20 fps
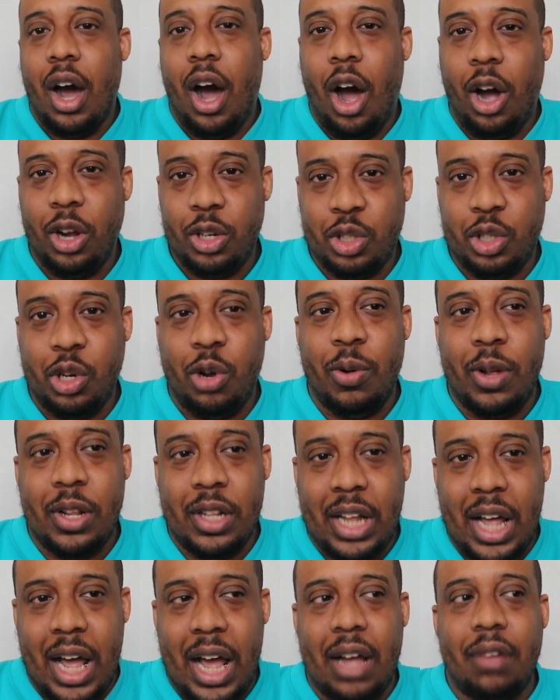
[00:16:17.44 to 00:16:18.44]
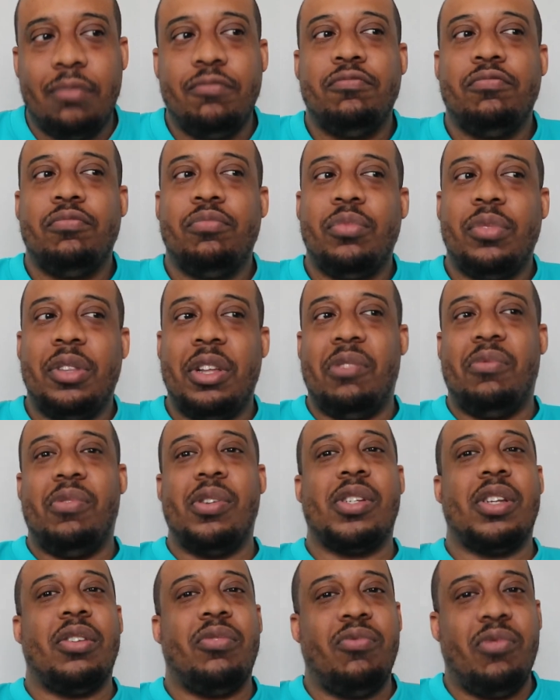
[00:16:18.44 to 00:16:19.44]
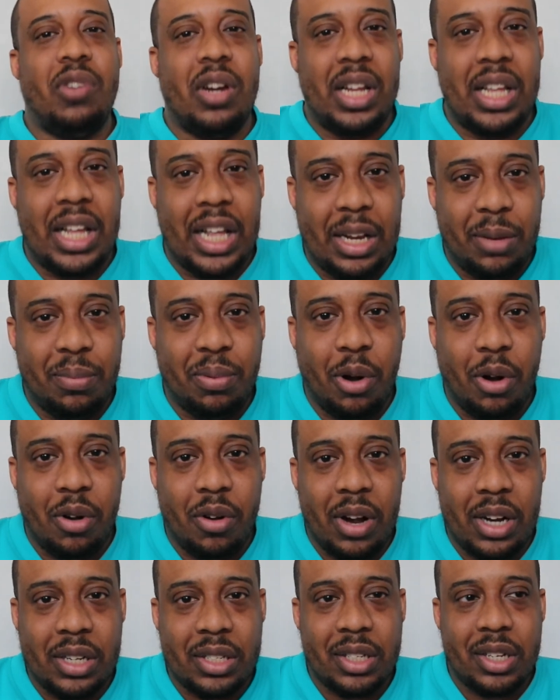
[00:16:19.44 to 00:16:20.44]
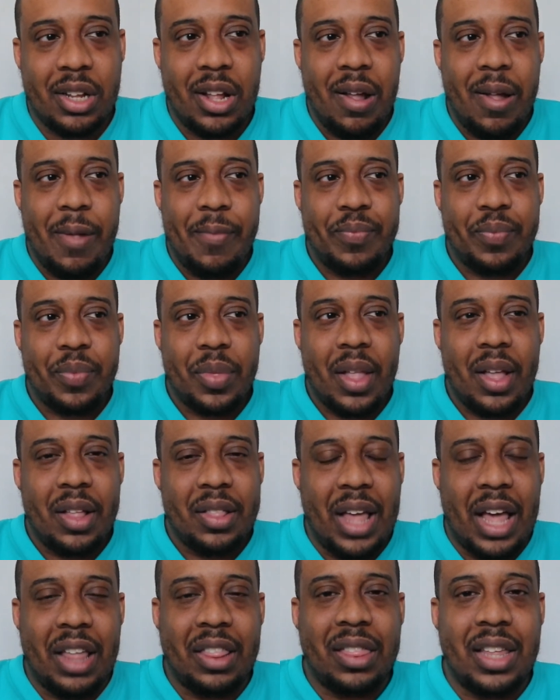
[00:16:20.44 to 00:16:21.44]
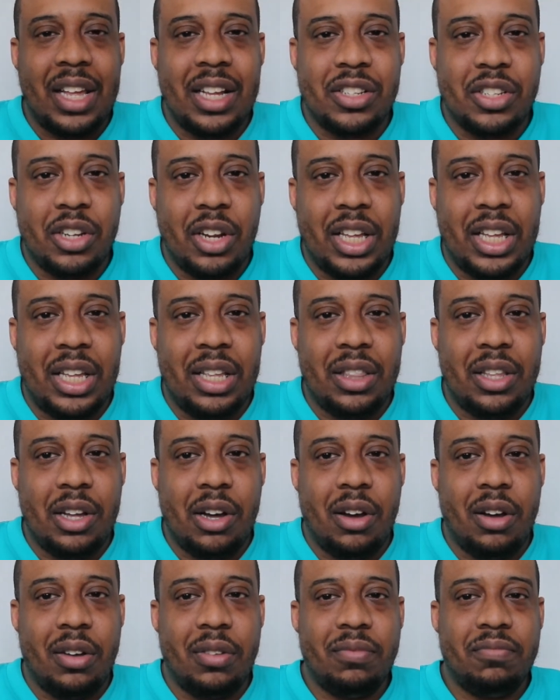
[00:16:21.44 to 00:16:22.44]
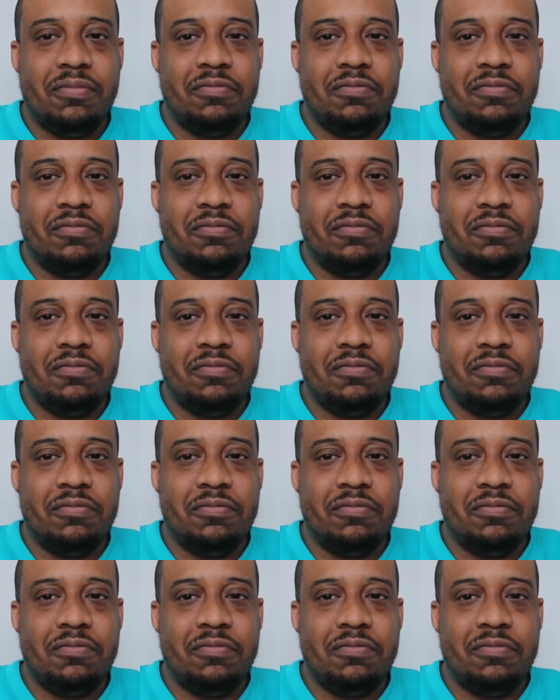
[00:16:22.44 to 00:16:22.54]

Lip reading: are showing that there isn't really any progress. That things are either